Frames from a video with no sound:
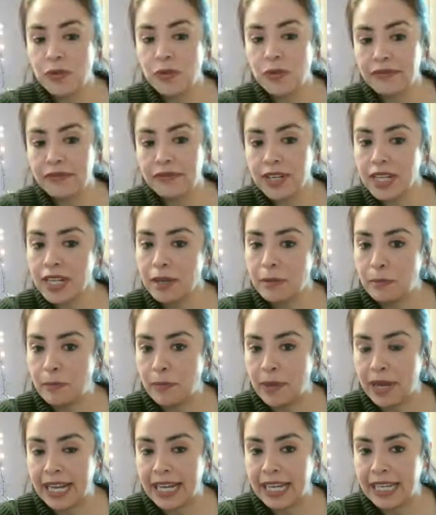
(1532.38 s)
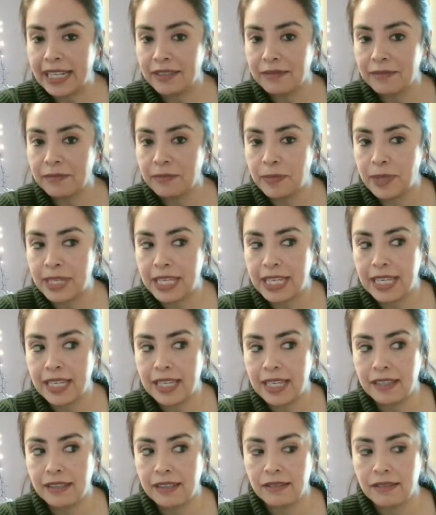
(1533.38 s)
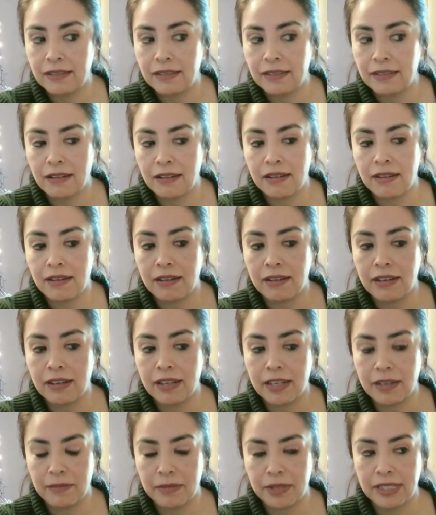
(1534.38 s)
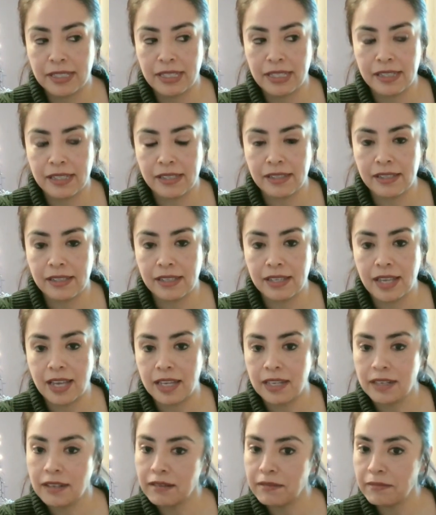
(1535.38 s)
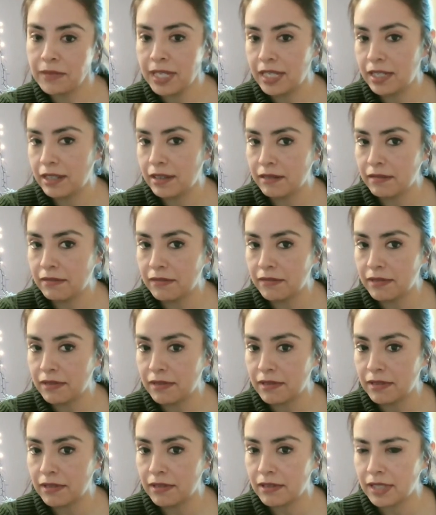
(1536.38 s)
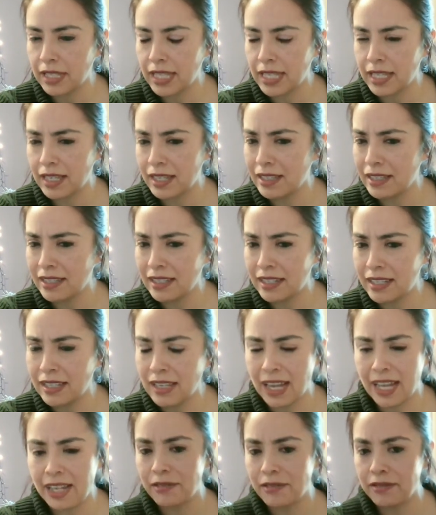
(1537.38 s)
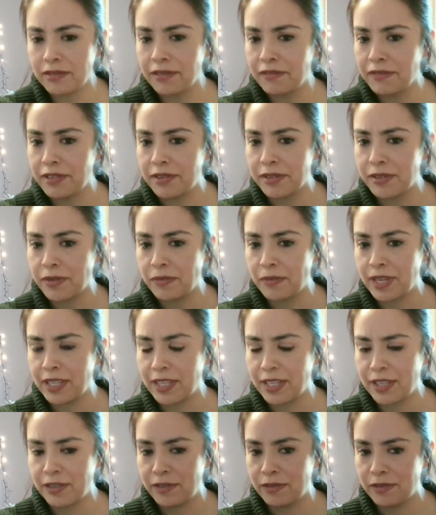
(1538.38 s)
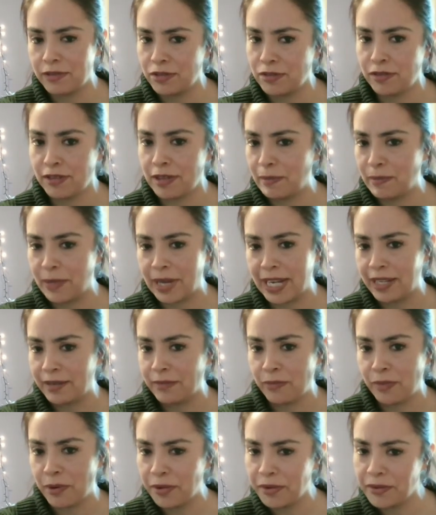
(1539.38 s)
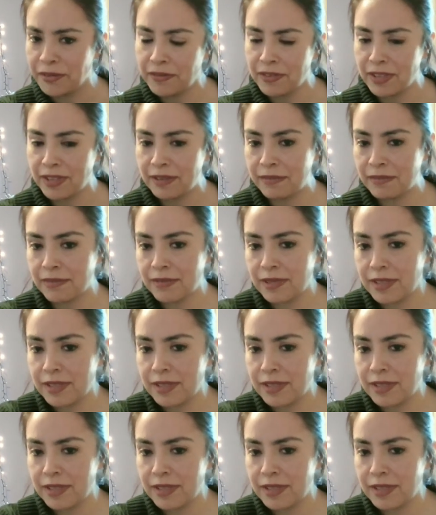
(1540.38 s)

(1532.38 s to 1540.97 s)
ever combine being a hypnotist and a medium? Like, in any, I don't know if there's a way that you combine both of them?